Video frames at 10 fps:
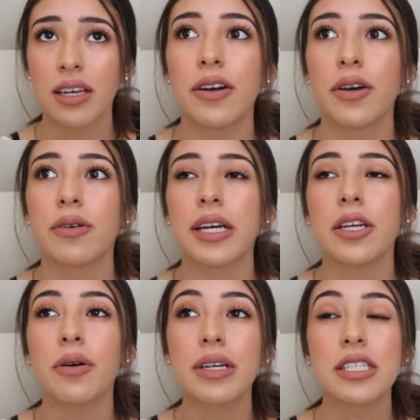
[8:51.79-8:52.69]
I don't know, I
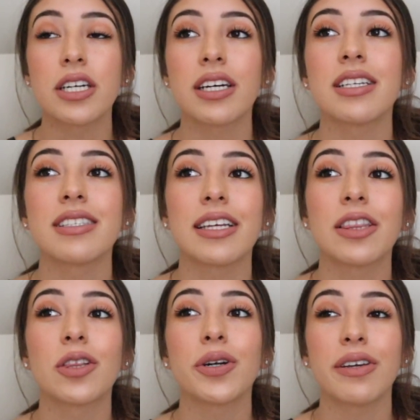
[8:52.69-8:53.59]
know it took us like
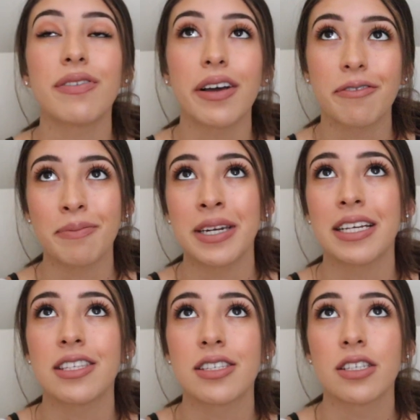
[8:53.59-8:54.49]
35
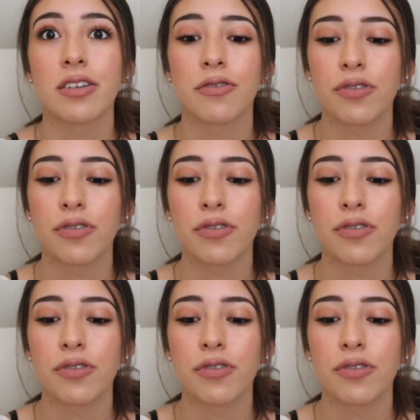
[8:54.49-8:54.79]
minutes